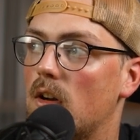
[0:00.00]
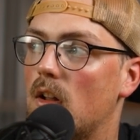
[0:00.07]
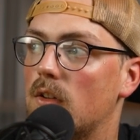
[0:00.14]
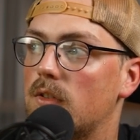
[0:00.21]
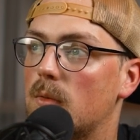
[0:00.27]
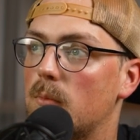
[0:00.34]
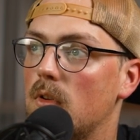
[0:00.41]
in
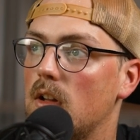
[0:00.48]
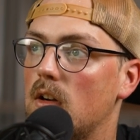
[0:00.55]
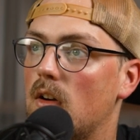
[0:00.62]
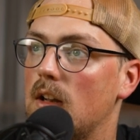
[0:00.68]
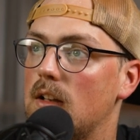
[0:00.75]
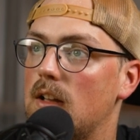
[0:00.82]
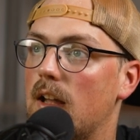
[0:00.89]
all, some really
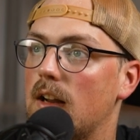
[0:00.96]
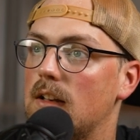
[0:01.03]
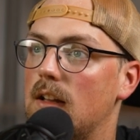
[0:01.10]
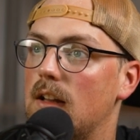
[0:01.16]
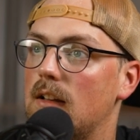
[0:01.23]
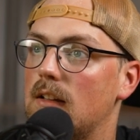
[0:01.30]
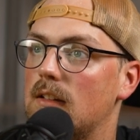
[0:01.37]
great
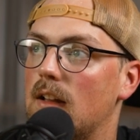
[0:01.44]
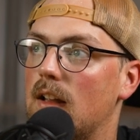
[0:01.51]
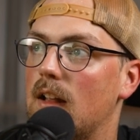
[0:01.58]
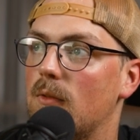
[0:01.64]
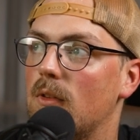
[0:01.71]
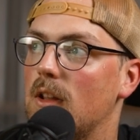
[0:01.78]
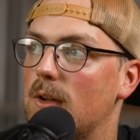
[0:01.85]
techniques
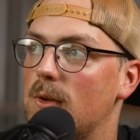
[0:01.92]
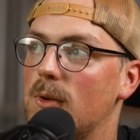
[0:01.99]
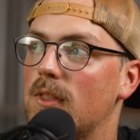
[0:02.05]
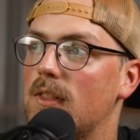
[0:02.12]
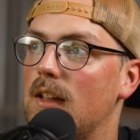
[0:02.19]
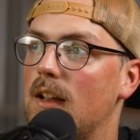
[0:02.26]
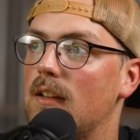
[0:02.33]
and really
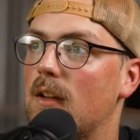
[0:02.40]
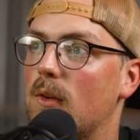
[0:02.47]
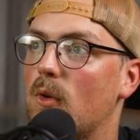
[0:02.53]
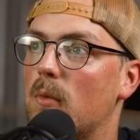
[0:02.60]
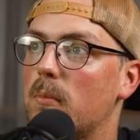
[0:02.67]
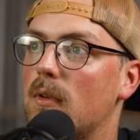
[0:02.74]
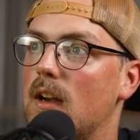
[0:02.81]
cool things
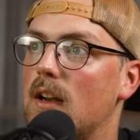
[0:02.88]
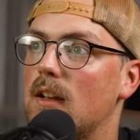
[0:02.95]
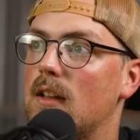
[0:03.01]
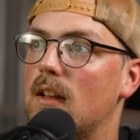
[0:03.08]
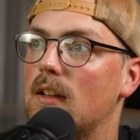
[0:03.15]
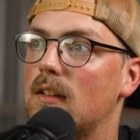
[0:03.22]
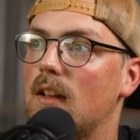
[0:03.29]
incorporated
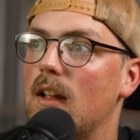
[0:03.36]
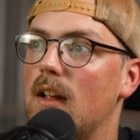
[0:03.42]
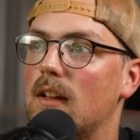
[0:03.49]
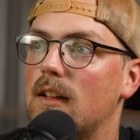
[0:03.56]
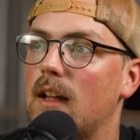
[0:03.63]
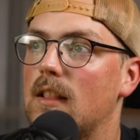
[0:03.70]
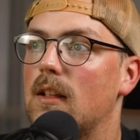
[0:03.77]
in this,
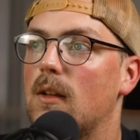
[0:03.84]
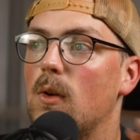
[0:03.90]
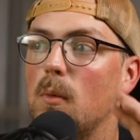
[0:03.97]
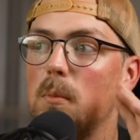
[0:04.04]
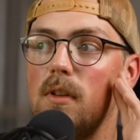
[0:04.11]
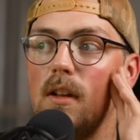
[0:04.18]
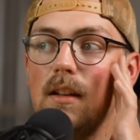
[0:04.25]
like the
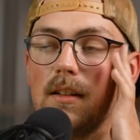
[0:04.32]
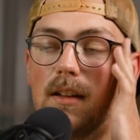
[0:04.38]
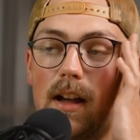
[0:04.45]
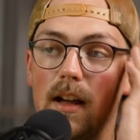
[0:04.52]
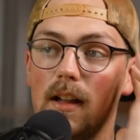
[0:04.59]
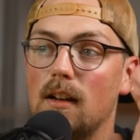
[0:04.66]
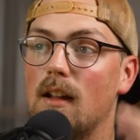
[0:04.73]
coops that he's
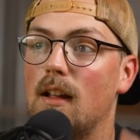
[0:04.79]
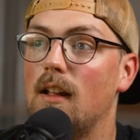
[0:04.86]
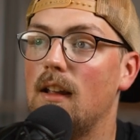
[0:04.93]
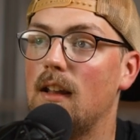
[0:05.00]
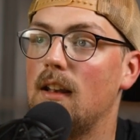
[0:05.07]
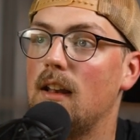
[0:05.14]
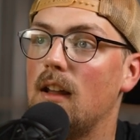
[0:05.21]
got
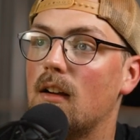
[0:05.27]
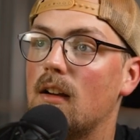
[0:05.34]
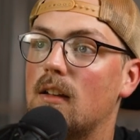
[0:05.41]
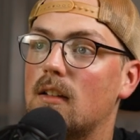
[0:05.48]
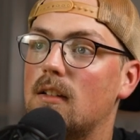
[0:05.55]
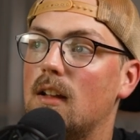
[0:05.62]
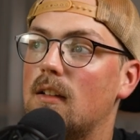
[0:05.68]
in here. He
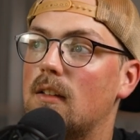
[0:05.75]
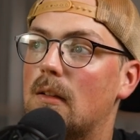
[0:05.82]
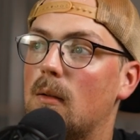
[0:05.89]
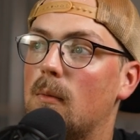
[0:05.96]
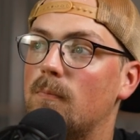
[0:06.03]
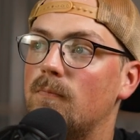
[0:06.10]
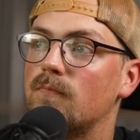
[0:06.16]
just did
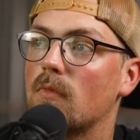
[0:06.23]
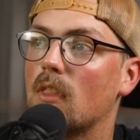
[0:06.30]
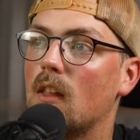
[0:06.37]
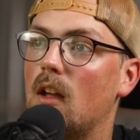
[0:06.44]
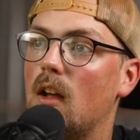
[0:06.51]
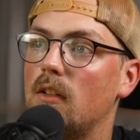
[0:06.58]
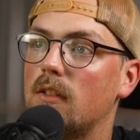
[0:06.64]
some,
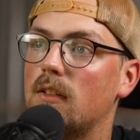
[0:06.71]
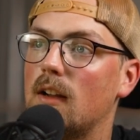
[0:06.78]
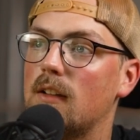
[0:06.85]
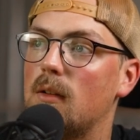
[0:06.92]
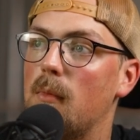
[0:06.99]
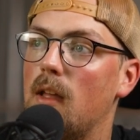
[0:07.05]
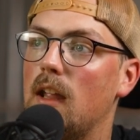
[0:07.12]
uh, looks like
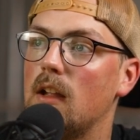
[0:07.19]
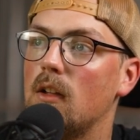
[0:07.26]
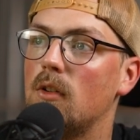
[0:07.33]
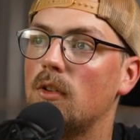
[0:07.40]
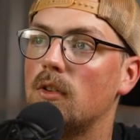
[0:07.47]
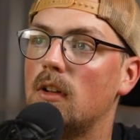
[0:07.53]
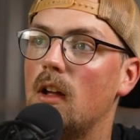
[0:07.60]
some
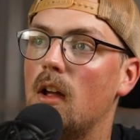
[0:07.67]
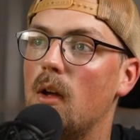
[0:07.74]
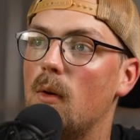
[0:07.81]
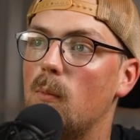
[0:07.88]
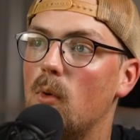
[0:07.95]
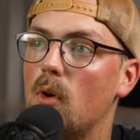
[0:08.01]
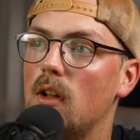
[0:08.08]
angled
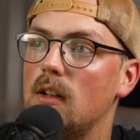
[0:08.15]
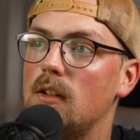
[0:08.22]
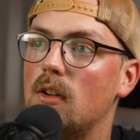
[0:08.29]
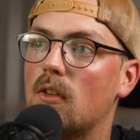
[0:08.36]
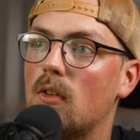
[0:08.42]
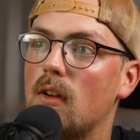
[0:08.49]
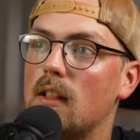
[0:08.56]
wood
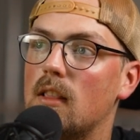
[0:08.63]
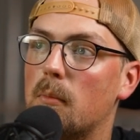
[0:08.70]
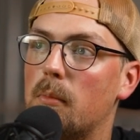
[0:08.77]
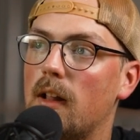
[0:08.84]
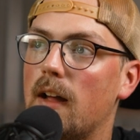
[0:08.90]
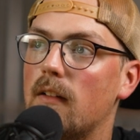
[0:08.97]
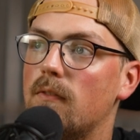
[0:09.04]
to create the
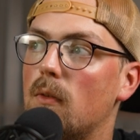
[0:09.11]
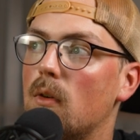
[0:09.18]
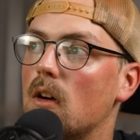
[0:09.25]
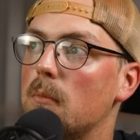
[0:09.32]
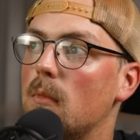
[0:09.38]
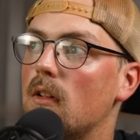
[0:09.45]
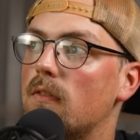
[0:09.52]

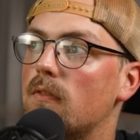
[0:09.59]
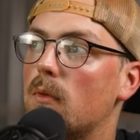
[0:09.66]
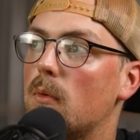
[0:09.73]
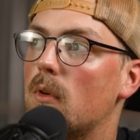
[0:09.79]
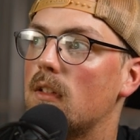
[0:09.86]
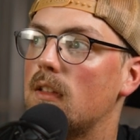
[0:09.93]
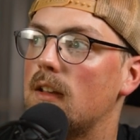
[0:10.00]
platform
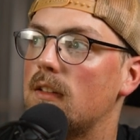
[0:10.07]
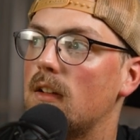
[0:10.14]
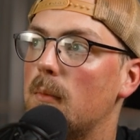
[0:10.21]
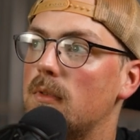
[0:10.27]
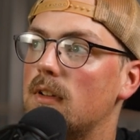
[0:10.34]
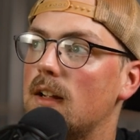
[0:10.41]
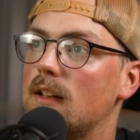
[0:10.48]
for these
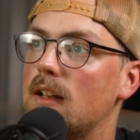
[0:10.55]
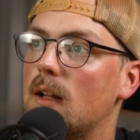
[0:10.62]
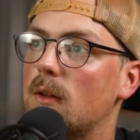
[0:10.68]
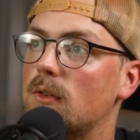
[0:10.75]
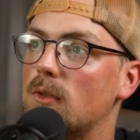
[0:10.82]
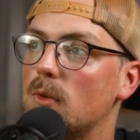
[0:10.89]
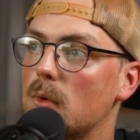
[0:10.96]
upside
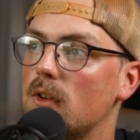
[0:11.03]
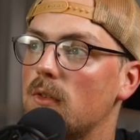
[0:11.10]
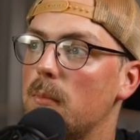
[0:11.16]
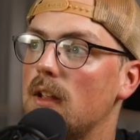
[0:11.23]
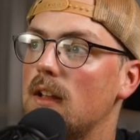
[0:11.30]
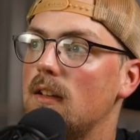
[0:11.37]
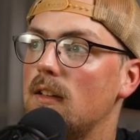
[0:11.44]
down storage
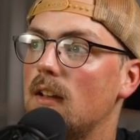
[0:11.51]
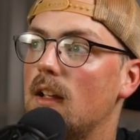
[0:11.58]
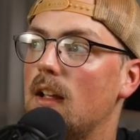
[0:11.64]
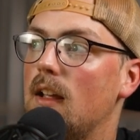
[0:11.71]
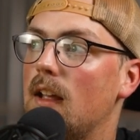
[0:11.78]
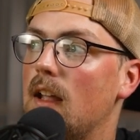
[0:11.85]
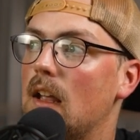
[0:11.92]
bins
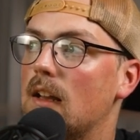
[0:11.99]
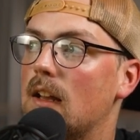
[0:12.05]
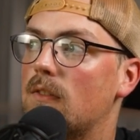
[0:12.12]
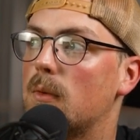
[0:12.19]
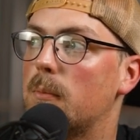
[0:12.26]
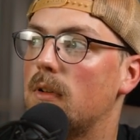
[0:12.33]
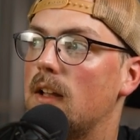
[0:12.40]
and
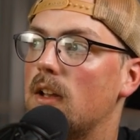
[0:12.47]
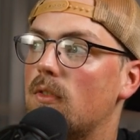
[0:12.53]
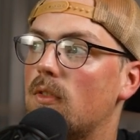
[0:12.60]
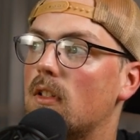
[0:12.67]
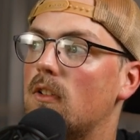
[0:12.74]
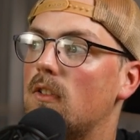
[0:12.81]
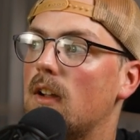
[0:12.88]
gives a place
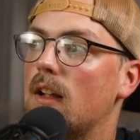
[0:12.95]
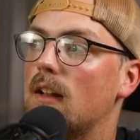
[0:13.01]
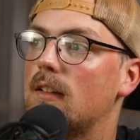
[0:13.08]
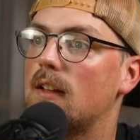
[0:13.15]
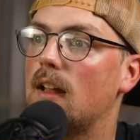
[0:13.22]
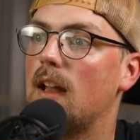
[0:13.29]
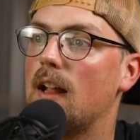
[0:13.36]
for the
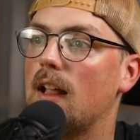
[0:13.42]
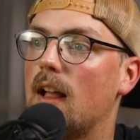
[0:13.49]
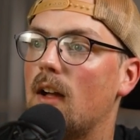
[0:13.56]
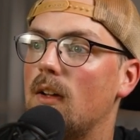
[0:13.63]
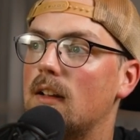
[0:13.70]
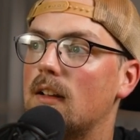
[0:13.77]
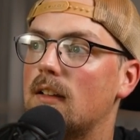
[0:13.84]
chickens to hang
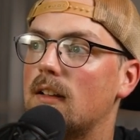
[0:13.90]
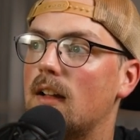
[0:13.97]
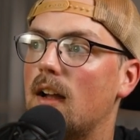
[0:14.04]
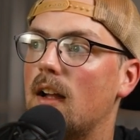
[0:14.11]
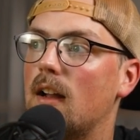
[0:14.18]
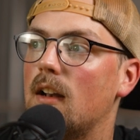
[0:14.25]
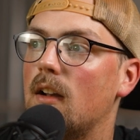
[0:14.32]
out
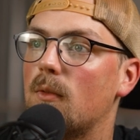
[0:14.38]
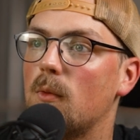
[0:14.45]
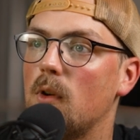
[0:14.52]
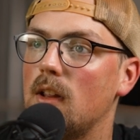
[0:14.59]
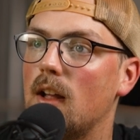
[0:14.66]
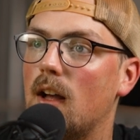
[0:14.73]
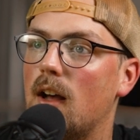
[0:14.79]
inside.
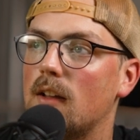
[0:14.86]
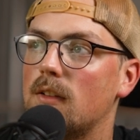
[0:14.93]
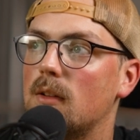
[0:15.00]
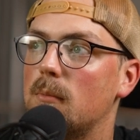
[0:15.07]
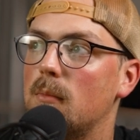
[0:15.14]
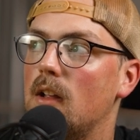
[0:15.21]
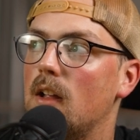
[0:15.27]
Really
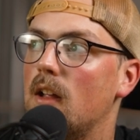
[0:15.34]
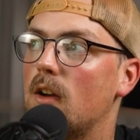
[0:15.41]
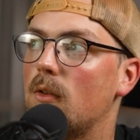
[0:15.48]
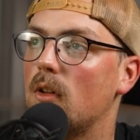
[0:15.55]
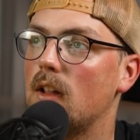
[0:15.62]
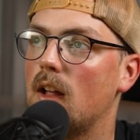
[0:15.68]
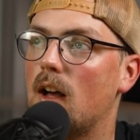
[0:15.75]
awesome.
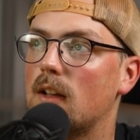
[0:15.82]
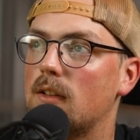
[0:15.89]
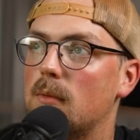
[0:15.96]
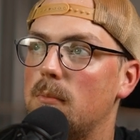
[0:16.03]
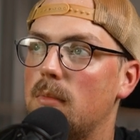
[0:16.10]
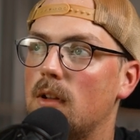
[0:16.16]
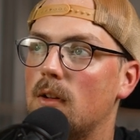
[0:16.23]
Really
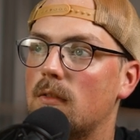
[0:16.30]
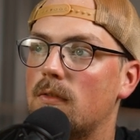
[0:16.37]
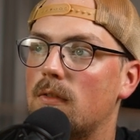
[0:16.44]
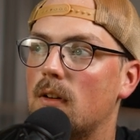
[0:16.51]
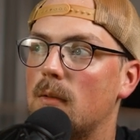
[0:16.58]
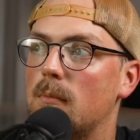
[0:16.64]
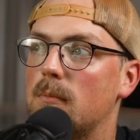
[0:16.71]
awesome build
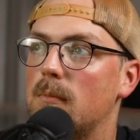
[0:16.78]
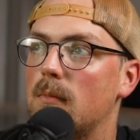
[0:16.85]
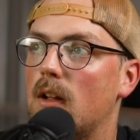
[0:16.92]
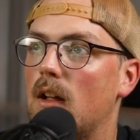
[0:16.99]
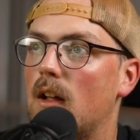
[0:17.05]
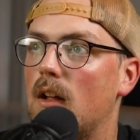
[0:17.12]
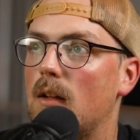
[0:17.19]
from
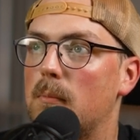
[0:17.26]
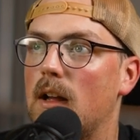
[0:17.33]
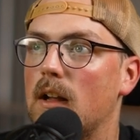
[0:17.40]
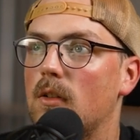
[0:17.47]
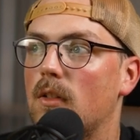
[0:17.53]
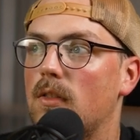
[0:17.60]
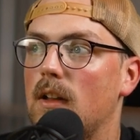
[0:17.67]
uh,
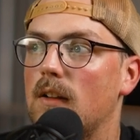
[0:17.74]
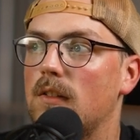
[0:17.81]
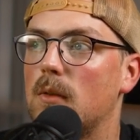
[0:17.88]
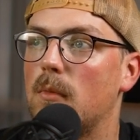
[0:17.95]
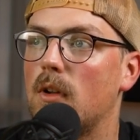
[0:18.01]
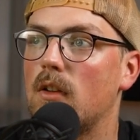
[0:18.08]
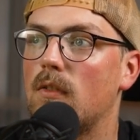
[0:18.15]
Michael. Thanks
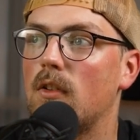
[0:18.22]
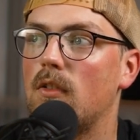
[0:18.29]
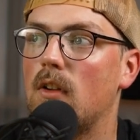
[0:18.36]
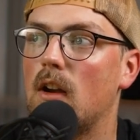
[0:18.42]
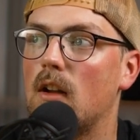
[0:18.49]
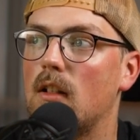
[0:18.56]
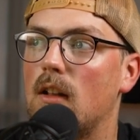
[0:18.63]
so much for sharing